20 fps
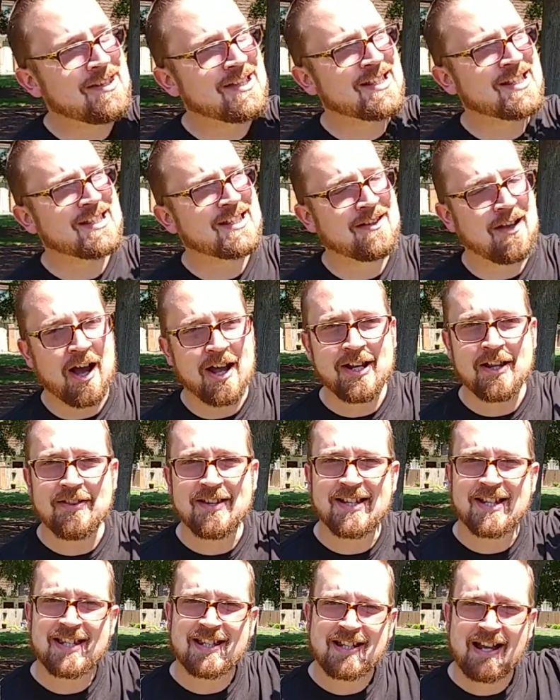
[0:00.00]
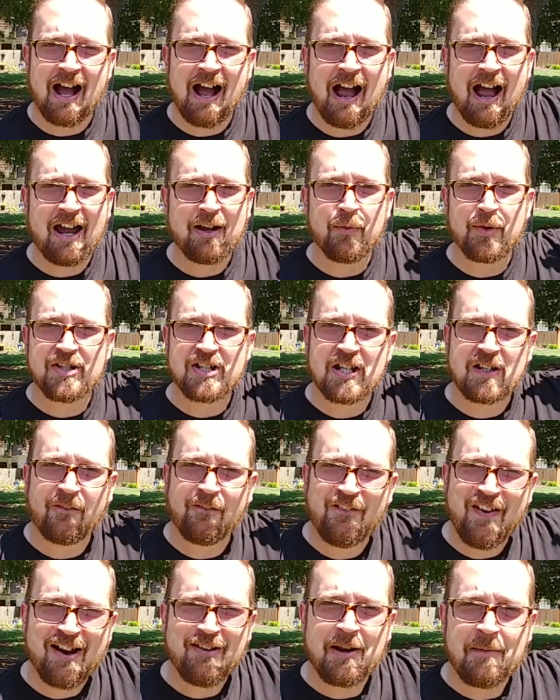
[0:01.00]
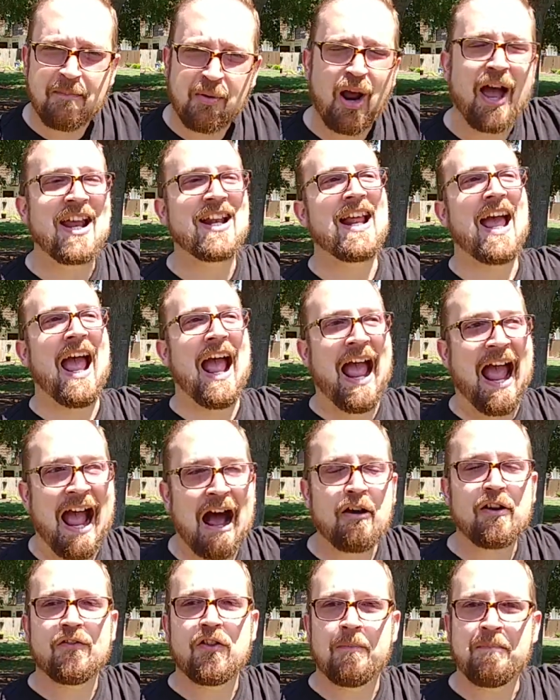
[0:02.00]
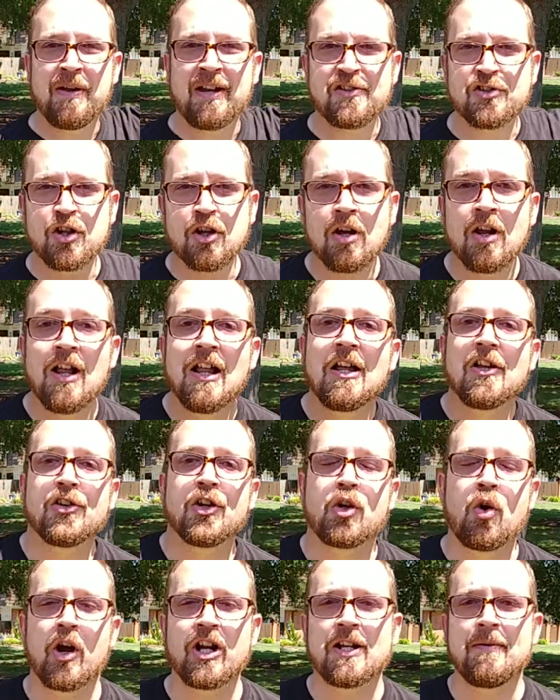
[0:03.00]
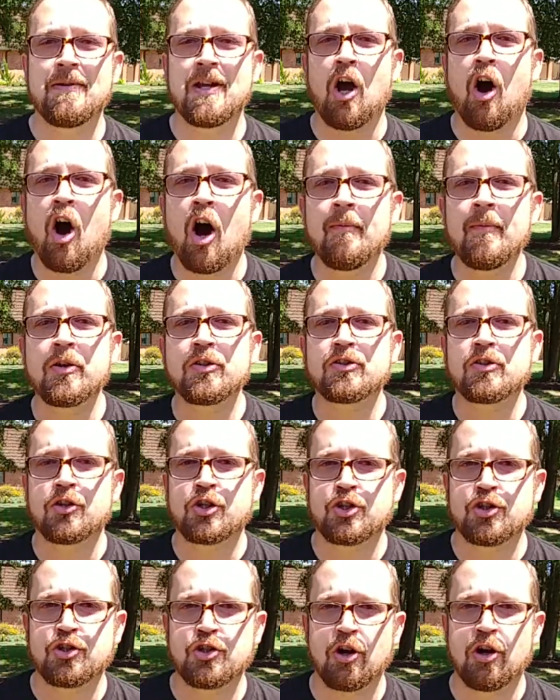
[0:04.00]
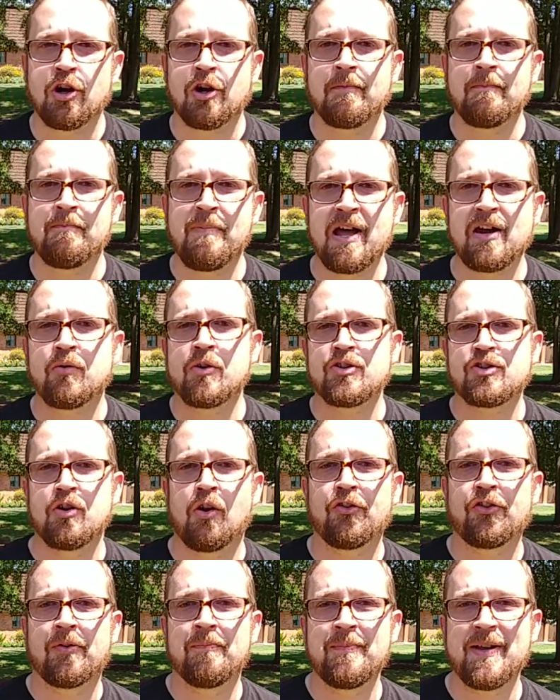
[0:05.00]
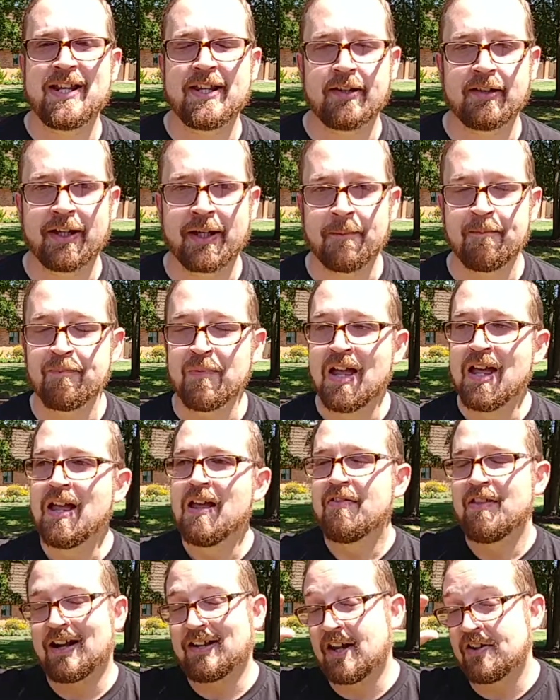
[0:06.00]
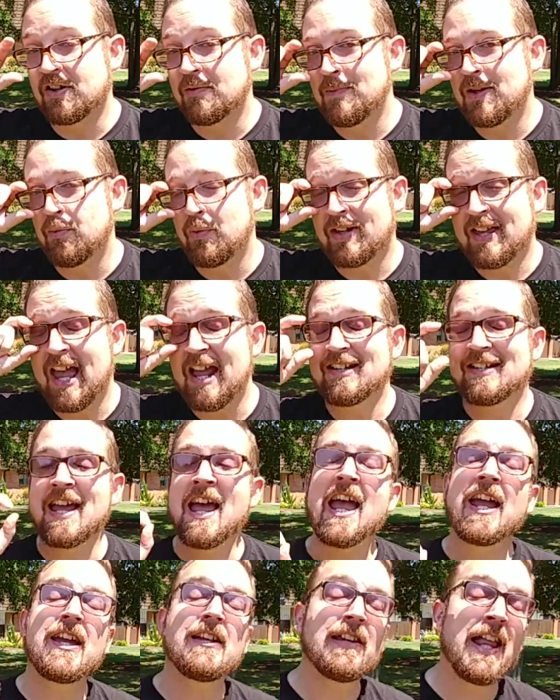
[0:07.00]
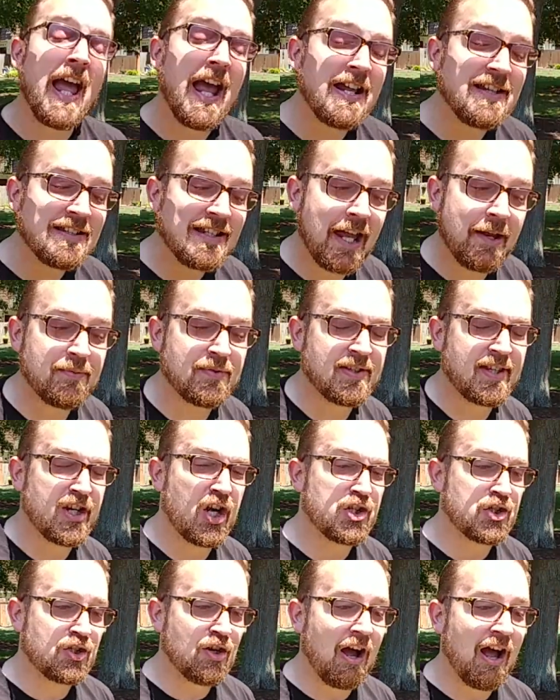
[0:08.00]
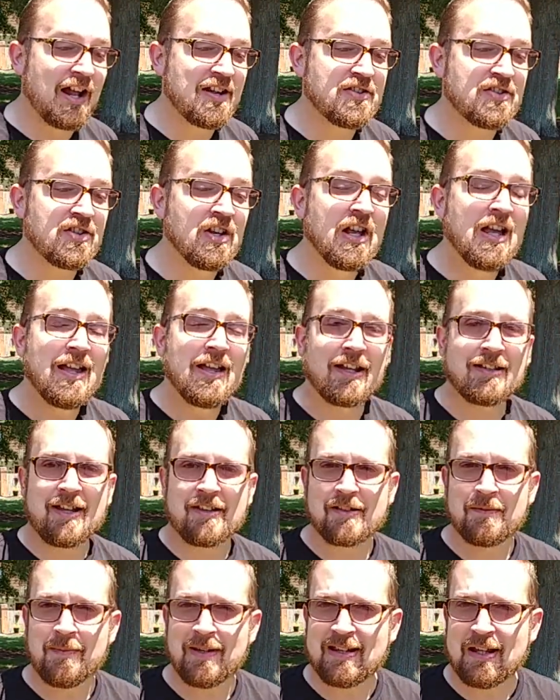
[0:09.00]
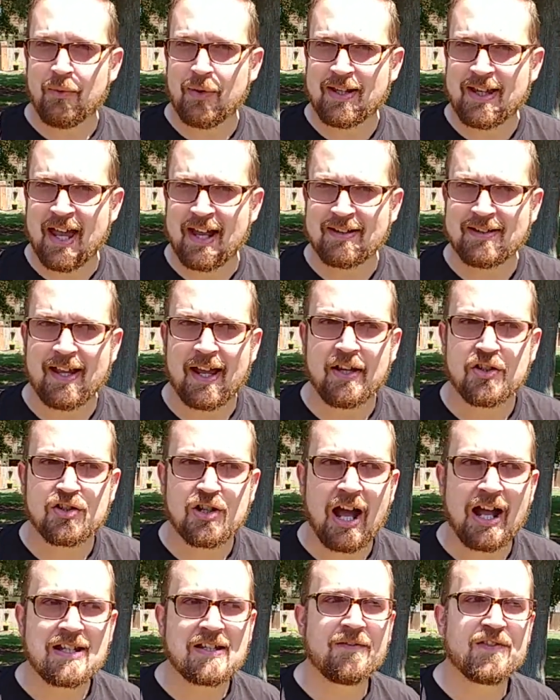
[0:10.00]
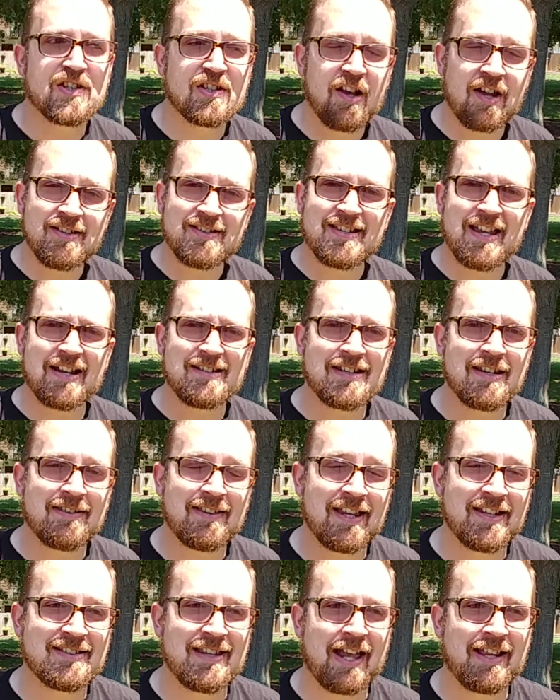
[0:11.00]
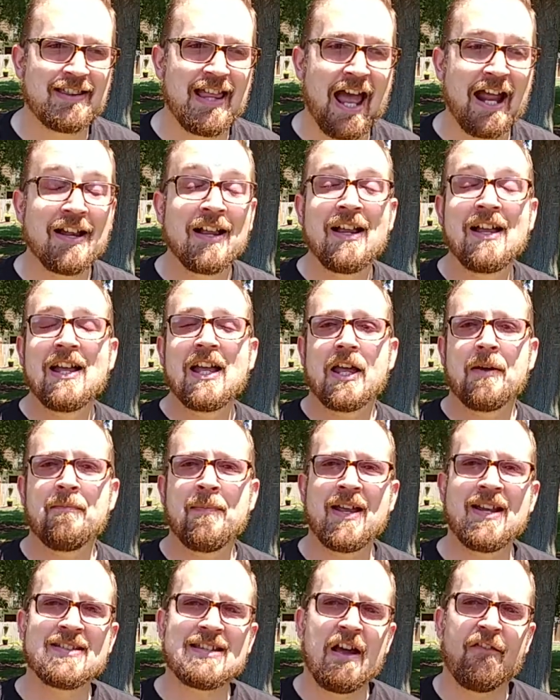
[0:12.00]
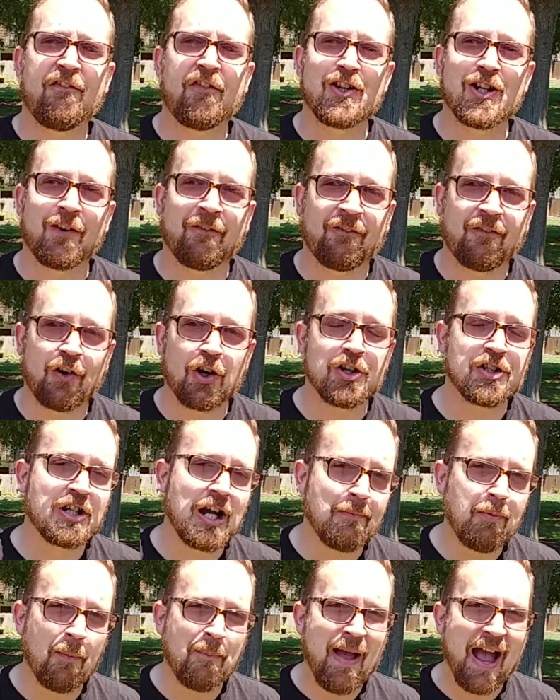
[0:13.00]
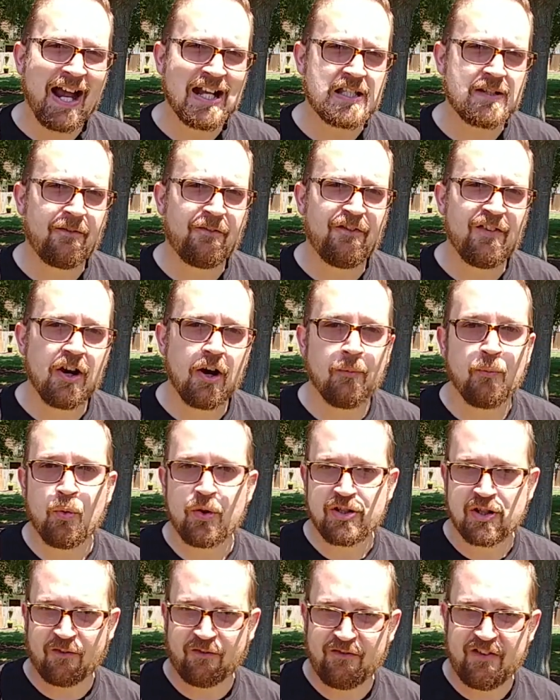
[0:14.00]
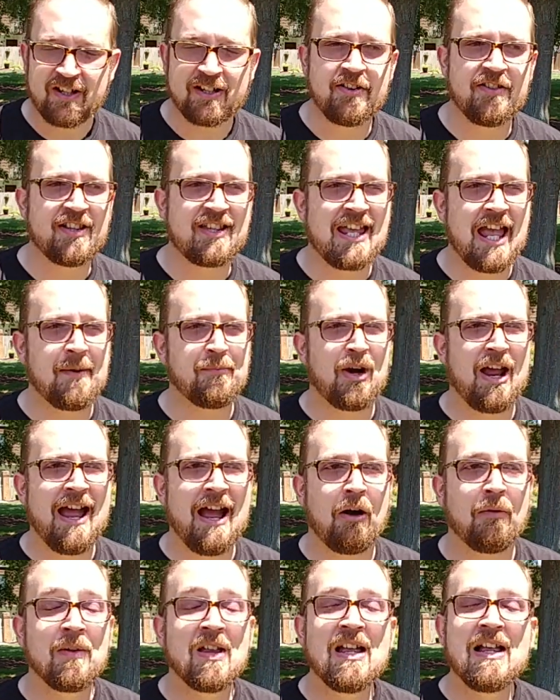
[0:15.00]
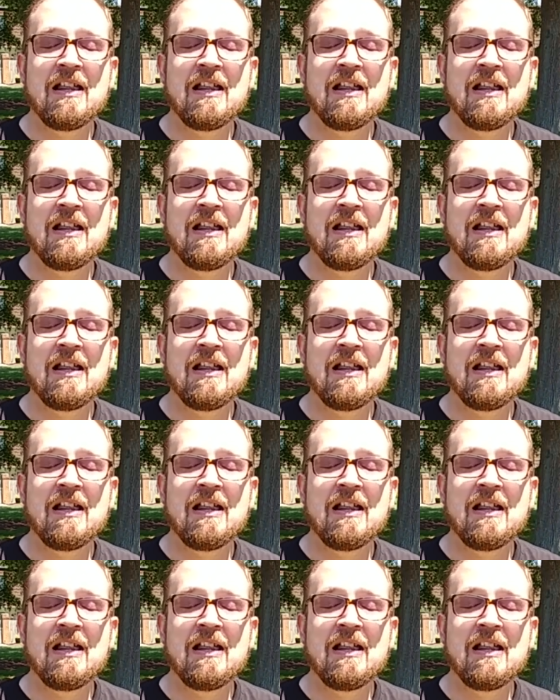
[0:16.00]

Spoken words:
the sun in the sky, which is very bright, out of the picture, you're going to be almost assured better results immediately. That doesn't mean we can't take landscape shots. It doesn't mean that we can't take shots of sunsets and things like that. It means that for your first couple packs of film, when you're feeling the camera out,